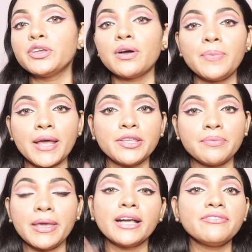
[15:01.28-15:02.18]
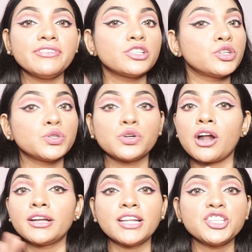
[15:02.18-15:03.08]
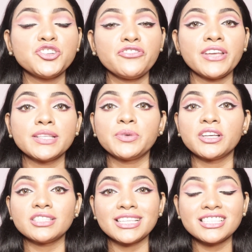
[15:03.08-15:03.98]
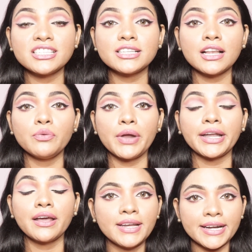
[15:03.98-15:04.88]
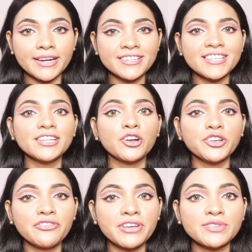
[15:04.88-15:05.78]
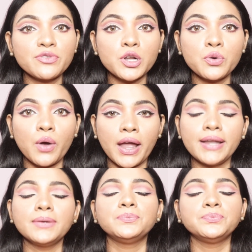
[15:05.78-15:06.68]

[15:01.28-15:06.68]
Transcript: you apply your makeup fixture, do not touch your face because it's still wet. Let it sit on your face for a while.